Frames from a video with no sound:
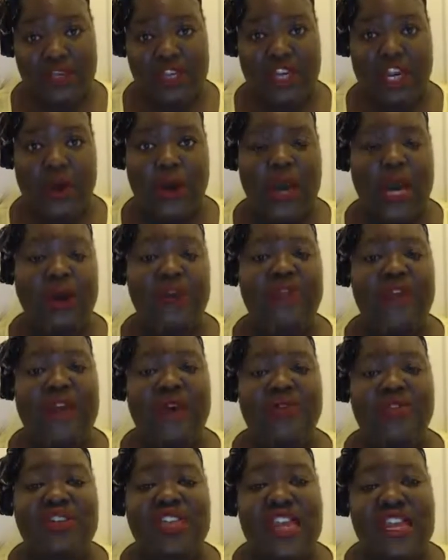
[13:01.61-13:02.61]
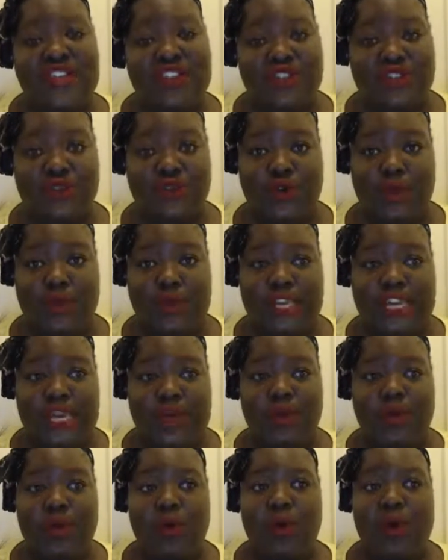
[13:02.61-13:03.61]
our foundational
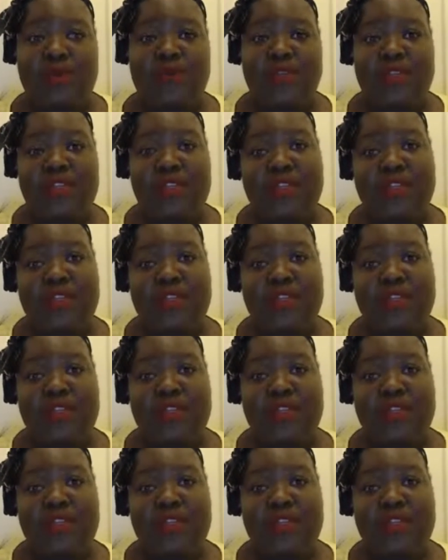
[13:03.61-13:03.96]
people, whether it's